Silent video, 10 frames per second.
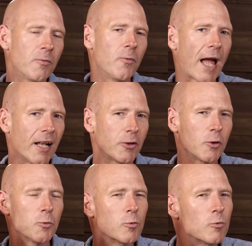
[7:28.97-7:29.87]

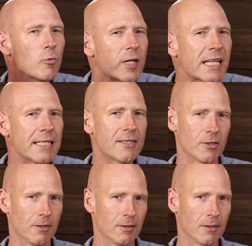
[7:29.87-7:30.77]
value
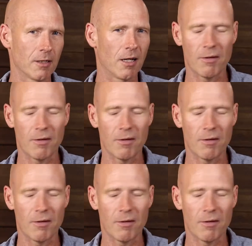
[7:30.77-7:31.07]
reason